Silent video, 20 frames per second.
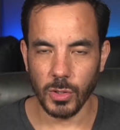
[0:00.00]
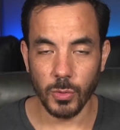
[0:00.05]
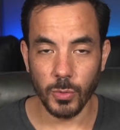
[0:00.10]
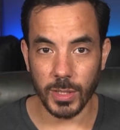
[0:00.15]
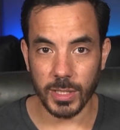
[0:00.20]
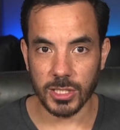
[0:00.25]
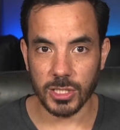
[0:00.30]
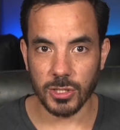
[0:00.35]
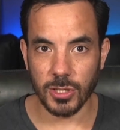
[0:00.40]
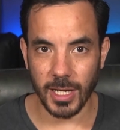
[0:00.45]

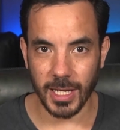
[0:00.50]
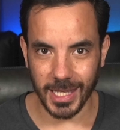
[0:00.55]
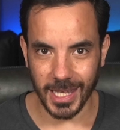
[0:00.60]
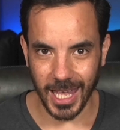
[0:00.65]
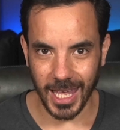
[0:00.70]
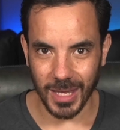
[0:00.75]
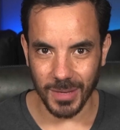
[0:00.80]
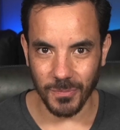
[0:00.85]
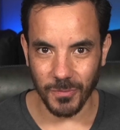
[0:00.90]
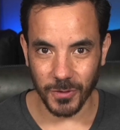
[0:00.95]
always try and
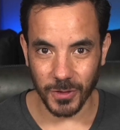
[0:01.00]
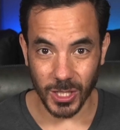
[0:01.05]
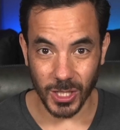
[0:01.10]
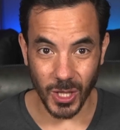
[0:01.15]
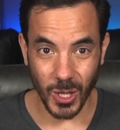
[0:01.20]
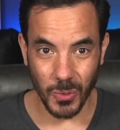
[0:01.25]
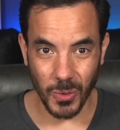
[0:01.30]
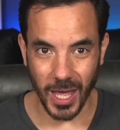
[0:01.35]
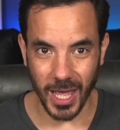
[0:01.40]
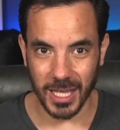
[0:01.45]
aim for the
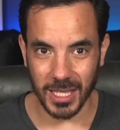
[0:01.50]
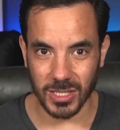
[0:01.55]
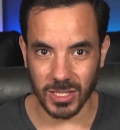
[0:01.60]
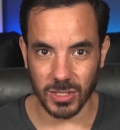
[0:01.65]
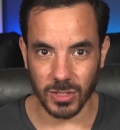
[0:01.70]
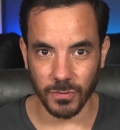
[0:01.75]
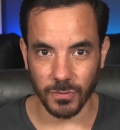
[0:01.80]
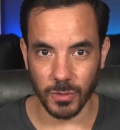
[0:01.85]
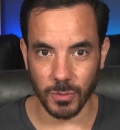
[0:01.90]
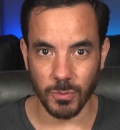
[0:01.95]
lower
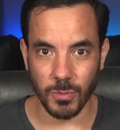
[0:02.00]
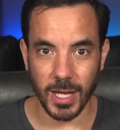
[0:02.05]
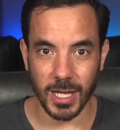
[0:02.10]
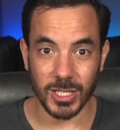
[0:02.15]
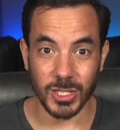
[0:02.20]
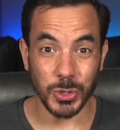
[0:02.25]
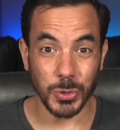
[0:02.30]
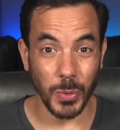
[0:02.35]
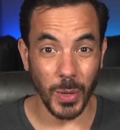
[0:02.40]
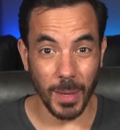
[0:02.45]
end of the
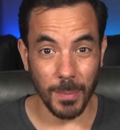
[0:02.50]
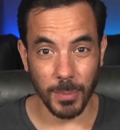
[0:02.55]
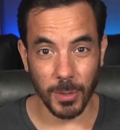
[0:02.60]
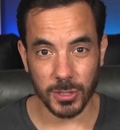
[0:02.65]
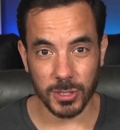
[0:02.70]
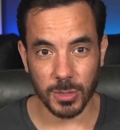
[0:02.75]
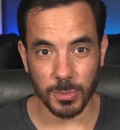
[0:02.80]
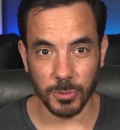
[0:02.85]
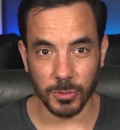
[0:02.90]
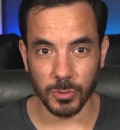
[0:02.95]
range where
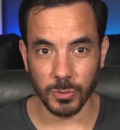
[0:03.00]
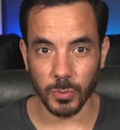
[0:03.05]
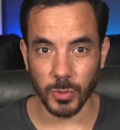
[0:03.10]
possible,